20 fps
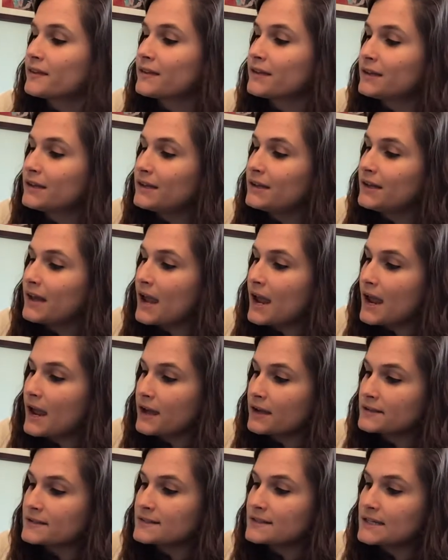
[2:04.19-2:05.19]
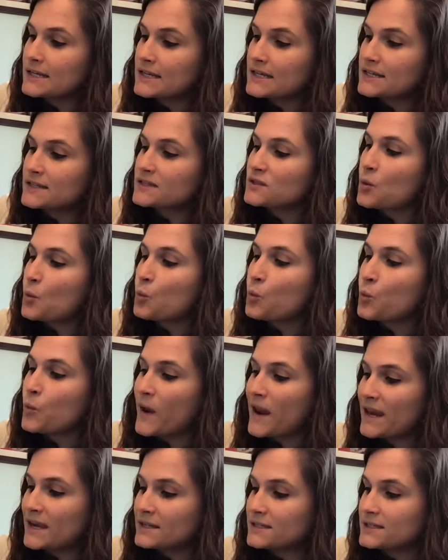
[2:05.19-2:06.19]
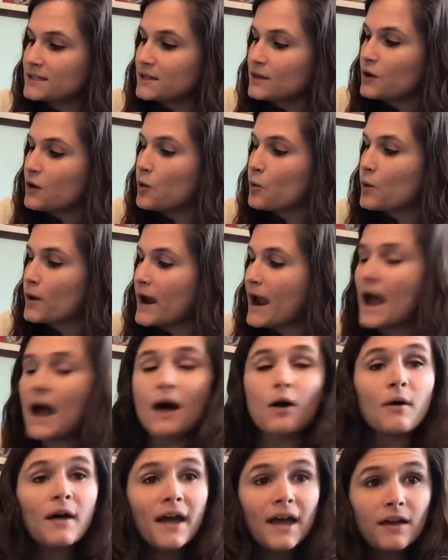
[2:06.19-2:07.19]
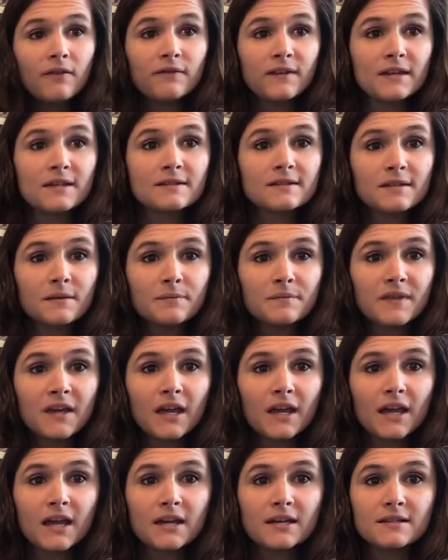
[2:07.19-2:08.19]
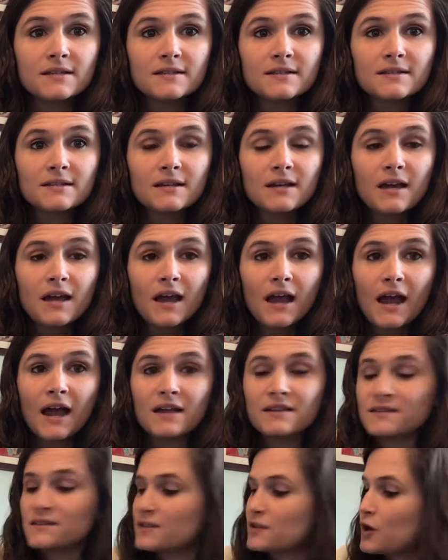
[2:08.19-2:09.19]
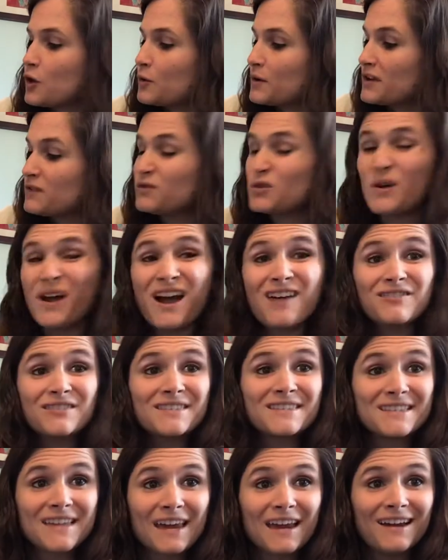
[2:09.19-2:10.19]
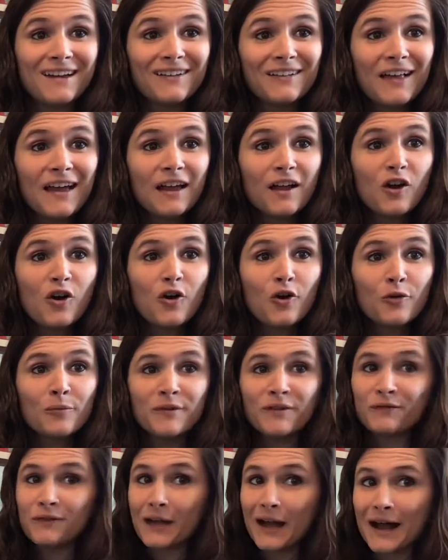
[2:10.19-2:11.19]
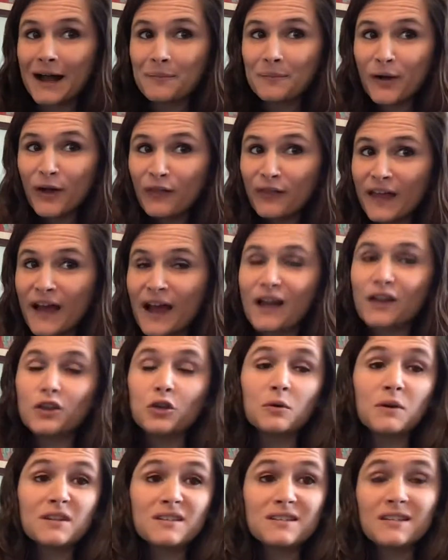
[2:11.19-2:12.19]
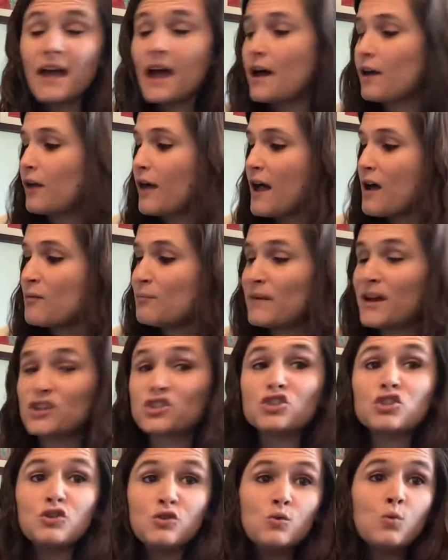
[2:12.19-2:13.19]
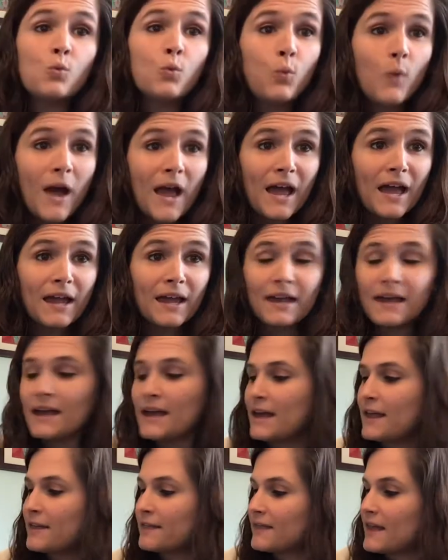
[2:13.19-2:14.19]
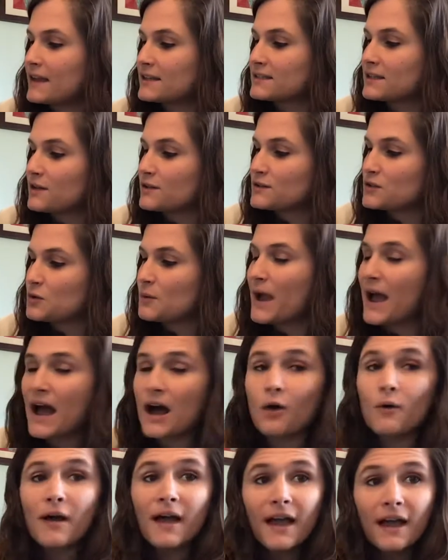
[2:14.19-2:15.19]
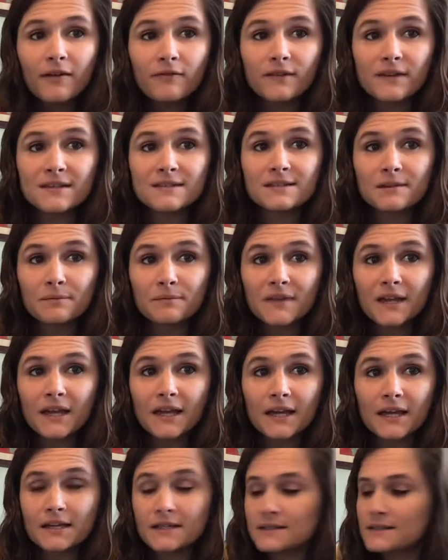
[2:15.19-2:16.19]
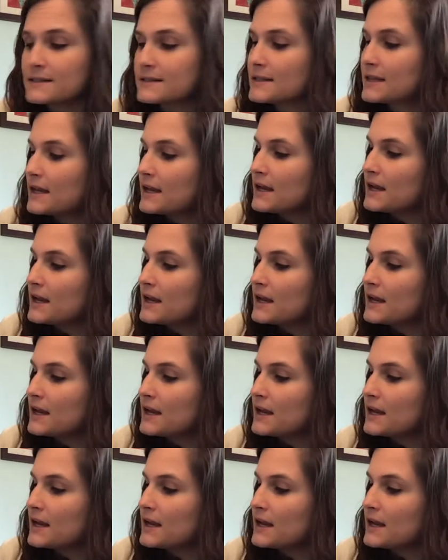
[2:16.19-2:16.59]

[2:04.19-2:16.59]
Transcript: Next is weight, or how heavy something is. And so if you have a scale at home, if you hop on that, you can tell how much you weigh. That tells you how heavy something is.